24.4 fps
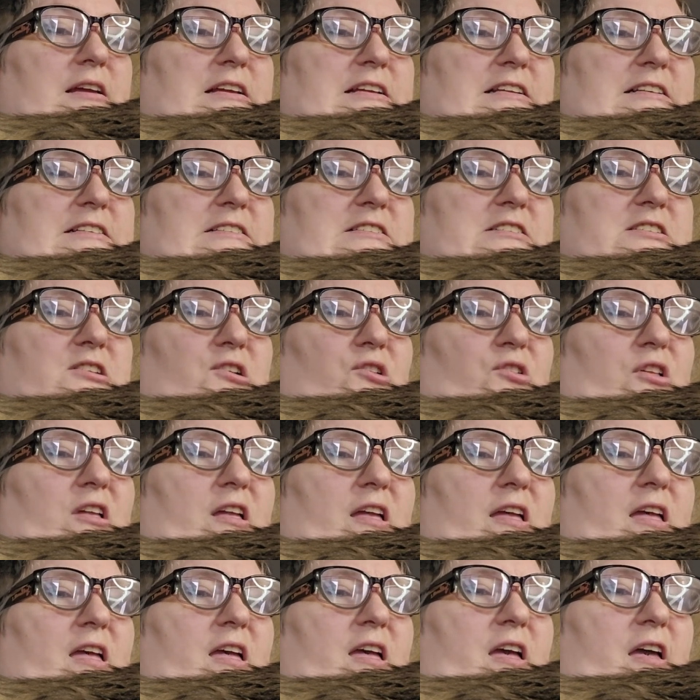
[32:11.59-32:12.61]
until
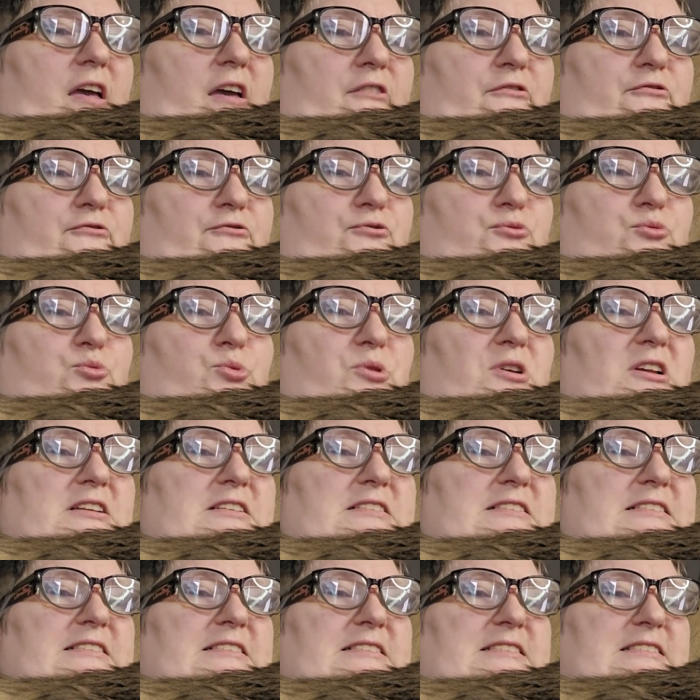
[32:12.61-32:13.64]
every
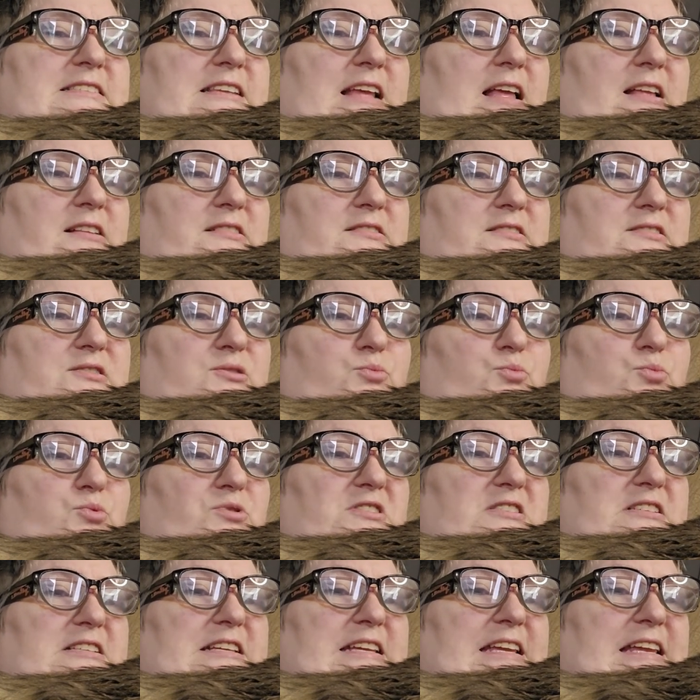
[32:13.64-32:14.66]
sense
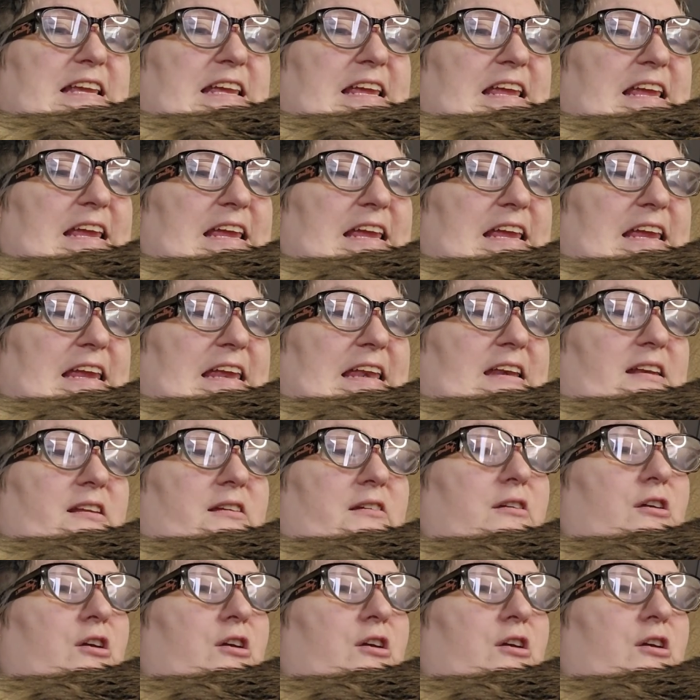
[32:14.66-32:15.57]
was keyed,